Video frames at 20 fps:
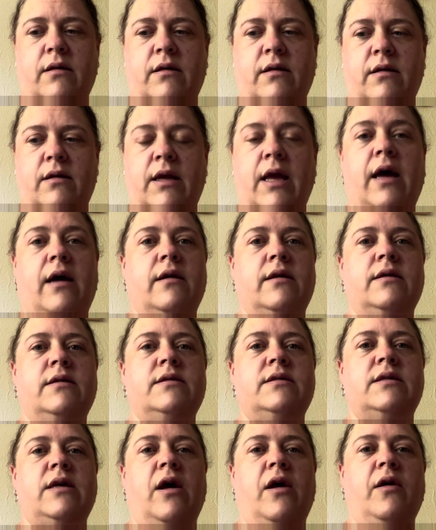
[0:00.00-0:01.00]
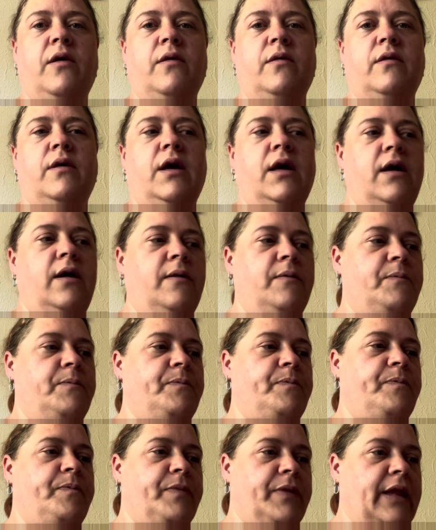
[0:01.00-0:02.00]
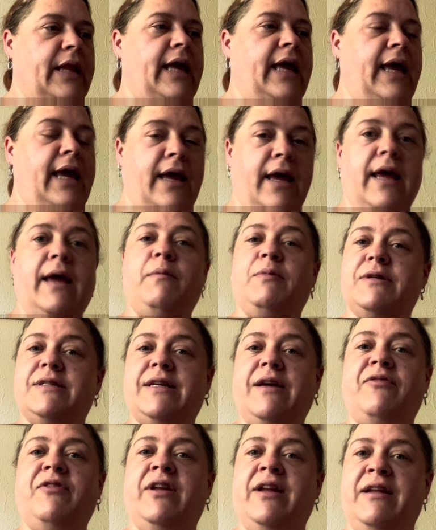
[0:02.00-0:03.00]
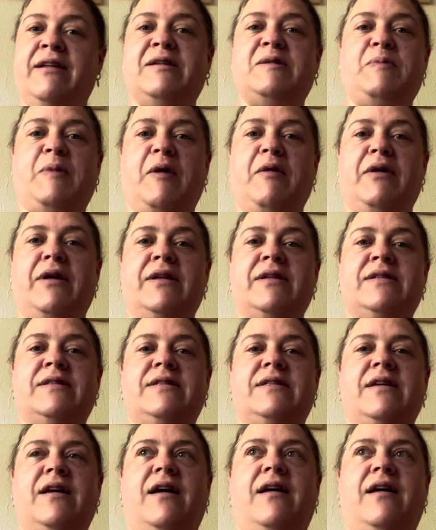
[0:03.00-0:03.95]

Yeah, so it was definitely an experience.